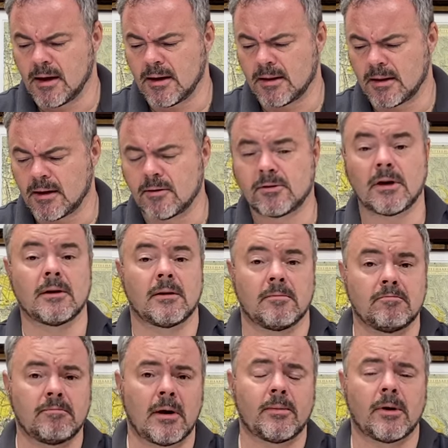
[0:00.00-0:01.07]
in the note type.
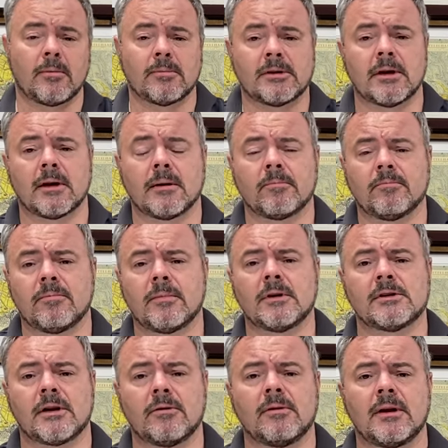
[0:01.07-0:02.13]
I mean, I'm saying
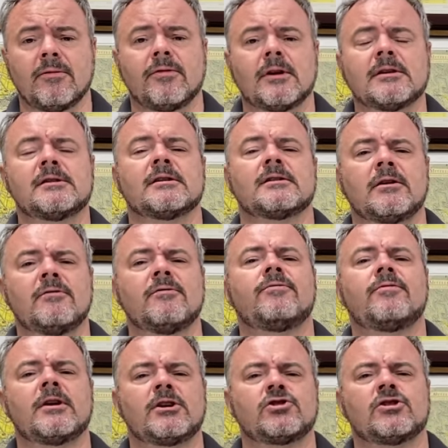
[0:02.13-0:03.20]
there's no leafiness, there's no
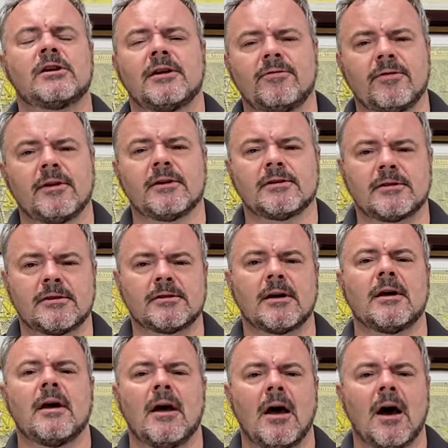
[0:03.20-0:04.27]
fresh leafiness. There's a,
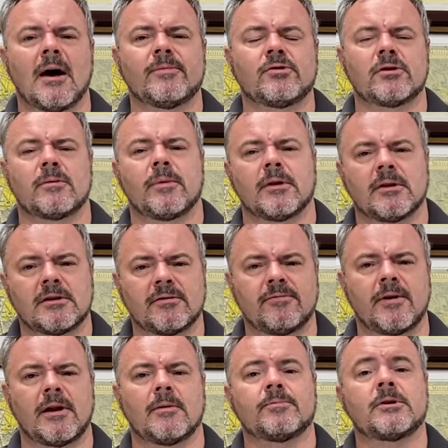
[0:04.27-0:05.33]
I'm talking about the
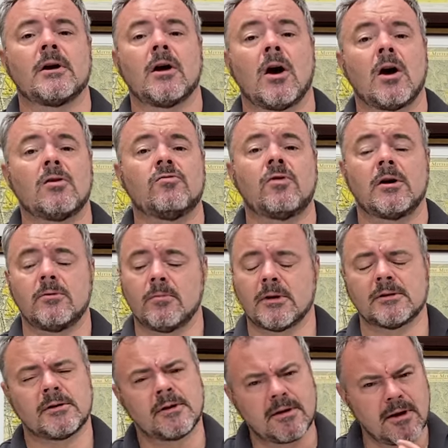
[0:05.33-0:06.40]
developed
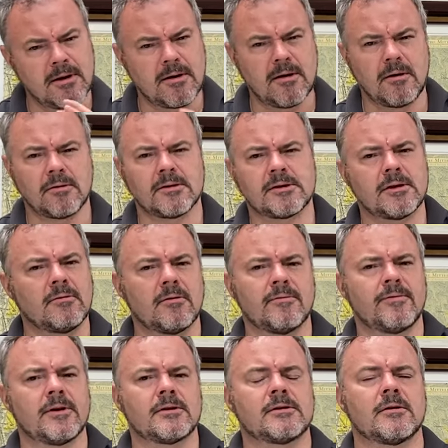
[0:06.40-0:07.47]
aromas that are not so
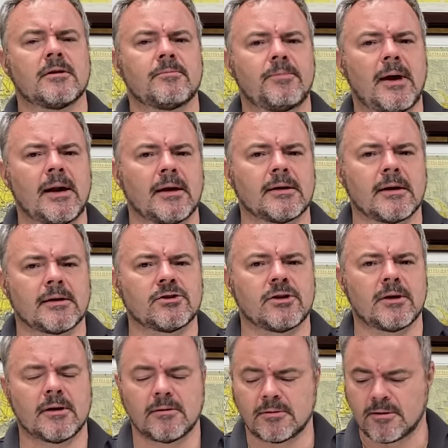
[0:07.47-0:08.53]
obvious on the palate
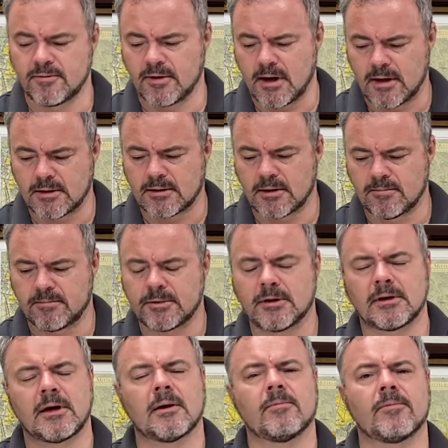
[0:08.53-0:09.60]
actually. Those have yet to, to
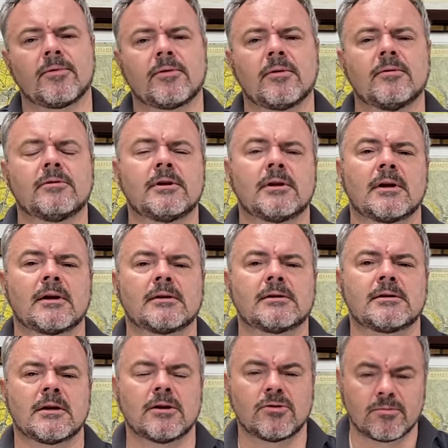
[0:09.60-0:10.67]
come through to that
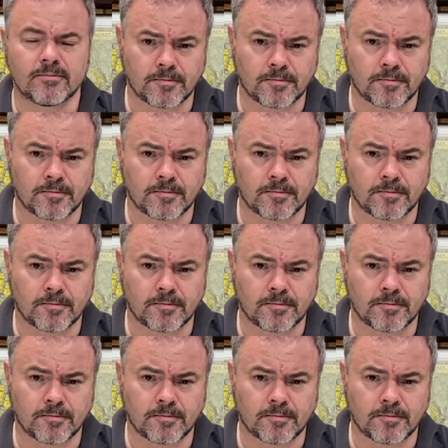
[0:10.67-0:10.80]
stage.